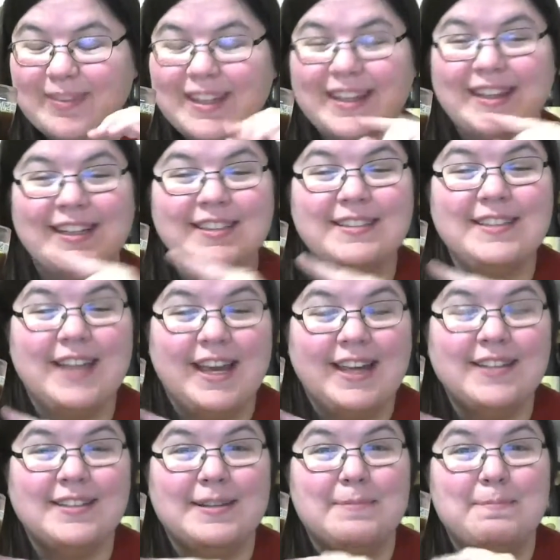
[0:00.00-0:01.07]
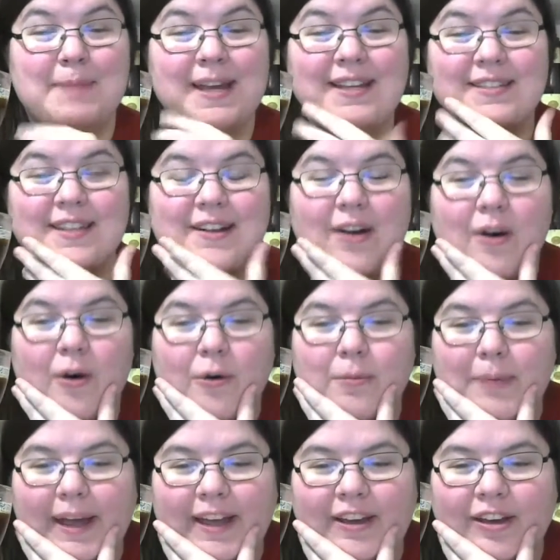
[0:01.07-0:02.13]
This tastes amazing. Oh
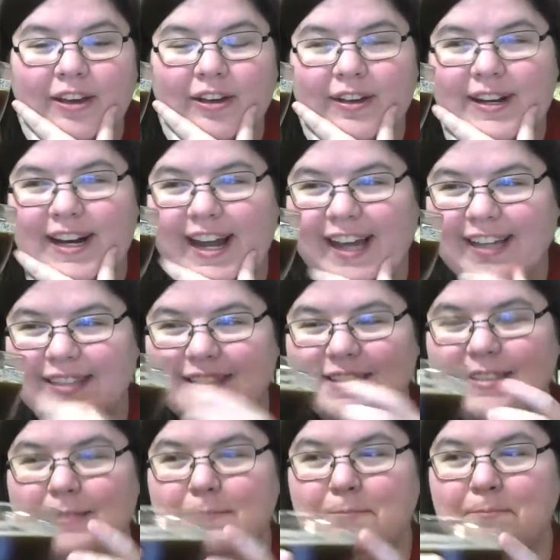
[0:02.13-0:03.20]
my goodness.